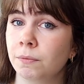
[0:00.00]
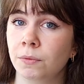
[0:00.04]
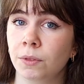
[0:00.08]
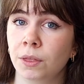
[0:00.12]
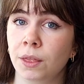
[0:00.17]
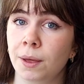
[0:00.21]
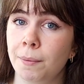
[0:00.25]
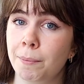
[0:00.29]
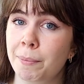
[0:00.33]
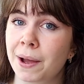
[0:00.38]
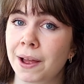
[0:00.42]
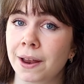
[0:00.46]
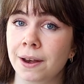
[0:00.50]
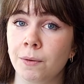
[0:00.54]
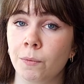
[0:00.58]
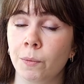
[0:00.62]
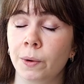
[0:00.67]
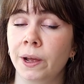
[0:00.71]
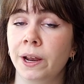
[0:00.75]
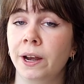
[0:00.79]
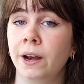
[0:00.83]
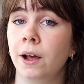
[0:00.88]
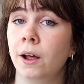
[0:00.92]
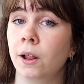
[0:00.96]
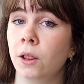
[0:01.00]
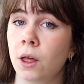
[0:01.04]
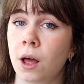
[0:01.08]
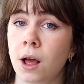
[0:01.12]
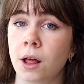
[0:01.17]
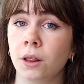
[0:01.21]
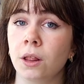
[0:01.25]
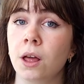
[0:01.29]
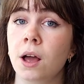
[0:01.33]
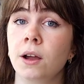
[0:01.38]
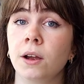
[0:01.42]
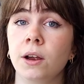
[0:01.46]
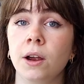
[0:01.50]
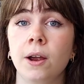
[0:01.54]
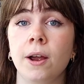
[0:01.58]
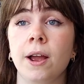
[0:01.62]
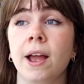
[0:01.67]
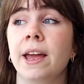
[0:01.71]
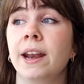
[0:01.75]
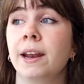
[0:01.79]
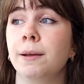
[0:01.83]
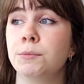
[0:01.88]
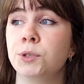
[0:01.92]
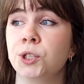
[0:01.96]
the button one a lot longer,
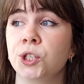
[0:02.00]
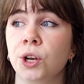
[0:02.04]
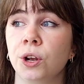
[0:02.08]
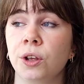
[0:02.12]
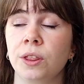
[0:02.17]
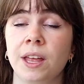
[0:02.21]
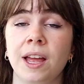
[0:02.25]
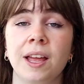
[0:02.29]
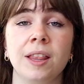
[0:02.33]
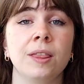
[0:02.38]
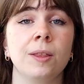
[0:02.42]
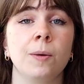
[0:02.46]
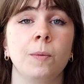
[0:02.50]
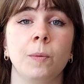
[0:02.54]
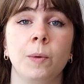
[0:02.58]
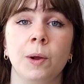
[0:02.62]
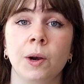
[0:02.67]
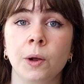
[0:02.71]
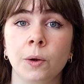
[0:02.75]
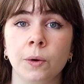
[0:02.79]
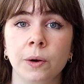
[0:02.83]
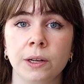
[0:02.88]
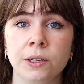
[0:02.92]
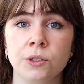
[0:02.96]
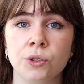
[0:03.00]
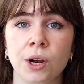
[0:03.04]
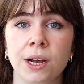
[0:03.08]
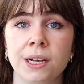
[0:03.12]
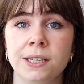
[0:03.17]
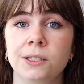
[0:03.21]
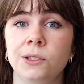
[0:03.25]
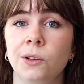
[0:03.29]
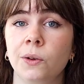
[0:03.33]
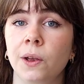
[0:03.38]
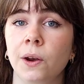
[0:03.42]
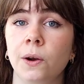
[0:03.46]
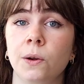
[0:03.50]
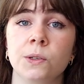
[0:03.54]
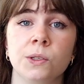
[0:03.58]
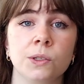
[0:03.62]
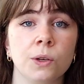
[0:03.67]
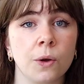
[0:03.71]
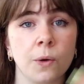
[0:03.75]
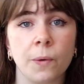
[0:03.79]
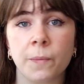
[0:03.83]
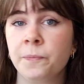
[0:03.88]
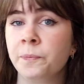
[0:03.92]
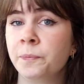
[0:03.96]
and I'm sure that the Winona dress you can
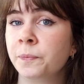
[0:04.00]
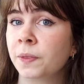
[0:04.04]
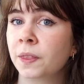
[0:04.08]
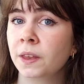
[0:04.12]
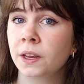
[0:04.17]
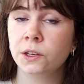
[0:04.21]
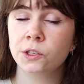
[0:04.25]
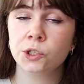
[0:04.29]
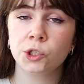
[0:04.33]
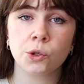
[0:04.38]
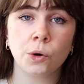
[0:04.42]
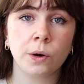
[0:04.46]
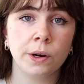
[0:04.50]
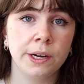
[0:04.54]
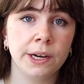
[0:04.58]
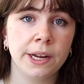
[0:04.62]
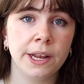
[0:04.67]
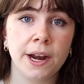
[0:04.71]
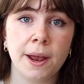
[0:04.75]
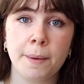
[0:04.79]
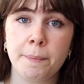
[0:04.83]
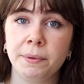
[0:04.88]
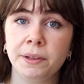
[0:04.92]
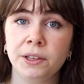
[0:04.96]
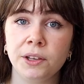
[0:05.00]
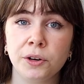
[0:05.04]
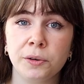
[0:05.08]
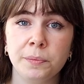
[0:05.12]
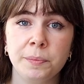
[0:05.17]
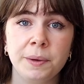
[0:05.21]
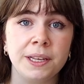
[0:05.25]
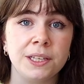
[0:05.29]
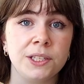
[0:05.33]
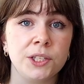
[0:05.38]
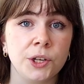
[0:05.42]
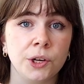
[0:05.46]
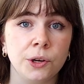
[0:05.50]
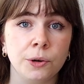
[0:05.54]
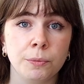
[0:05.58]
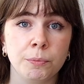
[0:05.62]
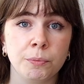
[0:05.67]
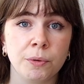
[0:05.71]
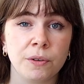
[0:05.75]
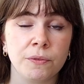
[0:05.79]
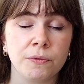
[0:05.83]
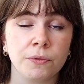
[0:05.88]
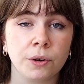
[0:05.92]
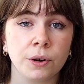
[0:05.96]
also shorten it up a little bit to your
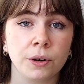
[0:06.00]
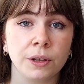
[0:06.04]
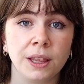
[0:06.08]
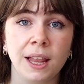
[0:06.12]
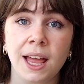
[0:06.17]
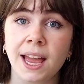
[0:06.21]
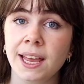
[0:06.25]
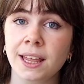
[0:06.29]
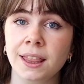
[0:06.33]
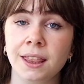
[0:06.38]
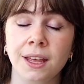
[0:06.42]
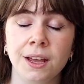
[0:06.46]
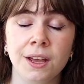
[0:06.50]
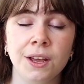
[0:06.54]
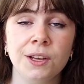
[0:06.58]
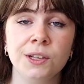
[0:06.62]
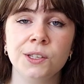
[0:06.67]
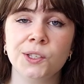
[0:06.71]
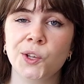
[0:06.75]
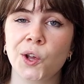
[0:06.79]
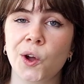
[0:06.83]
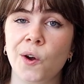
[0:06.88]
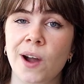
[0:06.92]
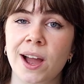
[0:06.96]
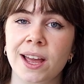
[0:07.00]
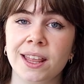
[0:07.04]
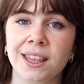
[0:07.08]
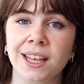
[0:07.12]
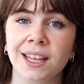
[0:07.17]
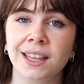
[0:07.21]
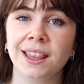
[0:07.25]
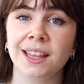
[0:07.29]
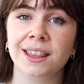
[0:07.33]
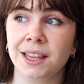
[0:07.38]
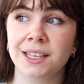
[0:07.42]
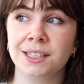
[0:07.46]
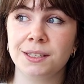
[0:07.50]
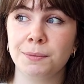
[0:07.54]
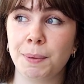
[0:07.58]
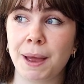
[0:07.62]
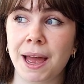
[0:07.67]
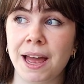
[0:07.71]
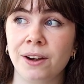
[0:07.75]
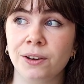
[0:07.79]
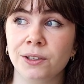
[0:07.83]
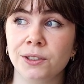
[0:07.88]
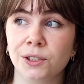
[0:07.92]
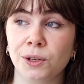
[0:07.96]
preferred length. So I think that these
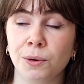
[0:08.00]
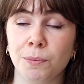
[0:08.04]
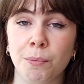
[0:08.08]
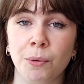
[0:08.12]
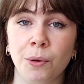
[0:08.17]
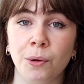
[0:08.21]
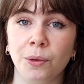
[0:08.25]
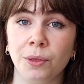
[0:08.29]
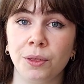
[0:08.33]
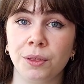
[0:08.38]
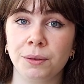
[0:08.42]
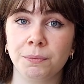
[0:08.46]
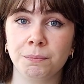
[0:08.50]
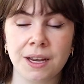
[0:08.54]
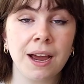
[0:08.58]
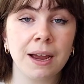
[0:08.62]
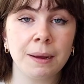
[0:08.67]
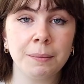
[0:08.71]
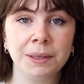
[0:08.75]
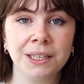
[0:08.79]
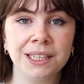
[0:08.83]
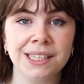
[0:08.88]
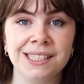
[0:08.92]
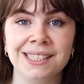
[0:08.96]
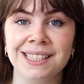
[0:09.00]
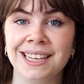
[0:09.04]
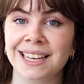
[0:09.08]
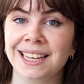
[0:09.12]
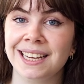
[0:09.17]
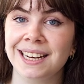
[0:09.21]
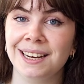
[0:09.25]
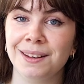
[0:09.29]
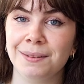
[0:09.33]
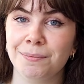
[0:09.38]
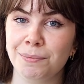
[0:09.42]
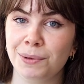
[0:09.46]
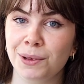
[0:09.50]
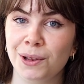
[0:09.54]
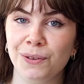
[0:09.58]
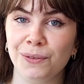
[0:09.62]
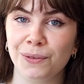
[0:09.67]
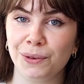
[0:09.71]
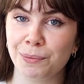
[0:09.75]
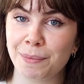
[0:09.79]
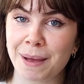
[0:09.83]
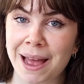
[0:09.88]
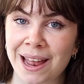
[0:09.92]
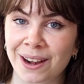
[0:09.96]
patterns are both timeless and
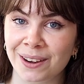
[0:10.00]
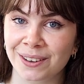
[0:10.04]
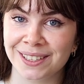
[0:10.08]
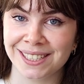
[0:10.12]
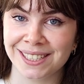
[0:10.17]
beautiful pattern